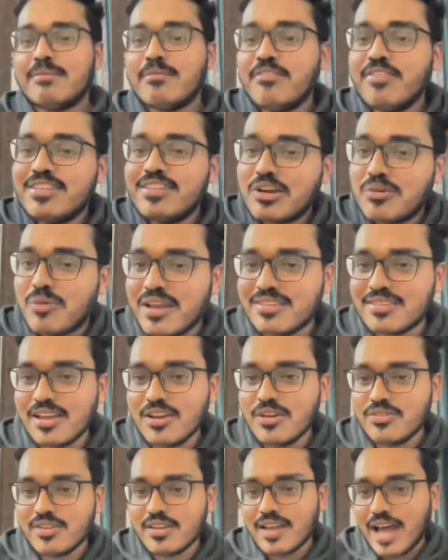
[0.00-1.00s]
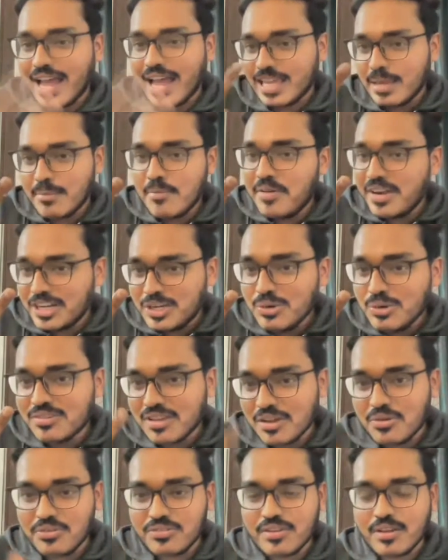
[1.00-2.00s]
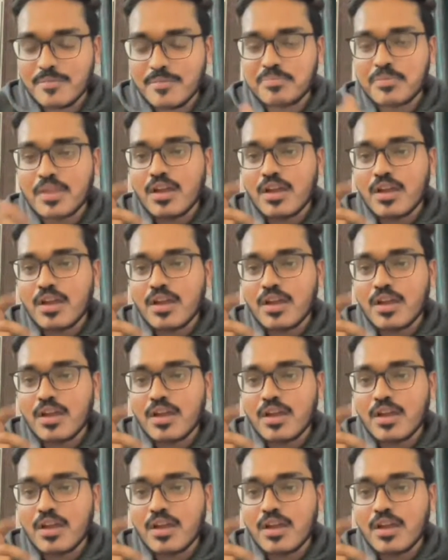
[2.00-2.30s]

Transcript: with a quick solution. I came up with two solutions.